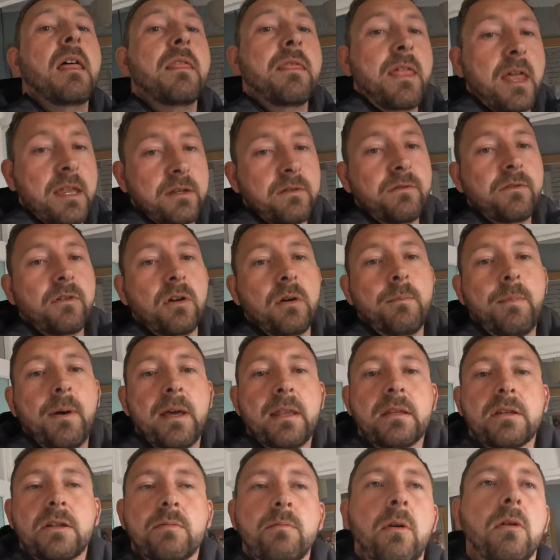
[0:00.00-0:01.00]
then you've got to
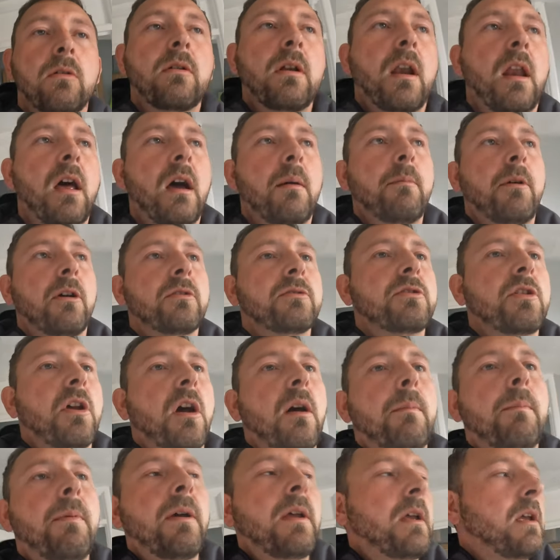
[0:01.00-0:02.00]
buy the smoke alarm on
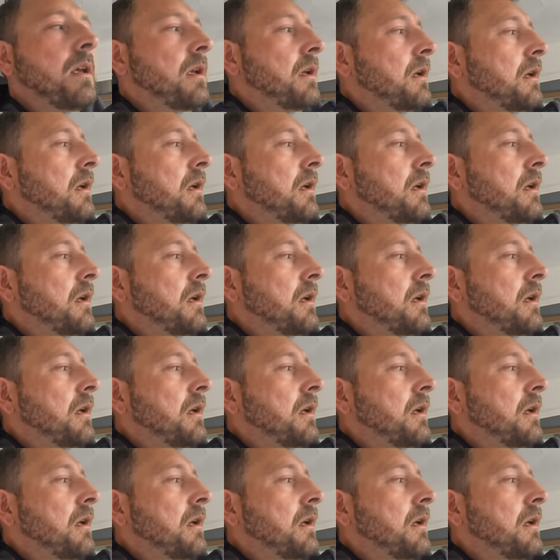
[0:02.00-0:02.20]
top.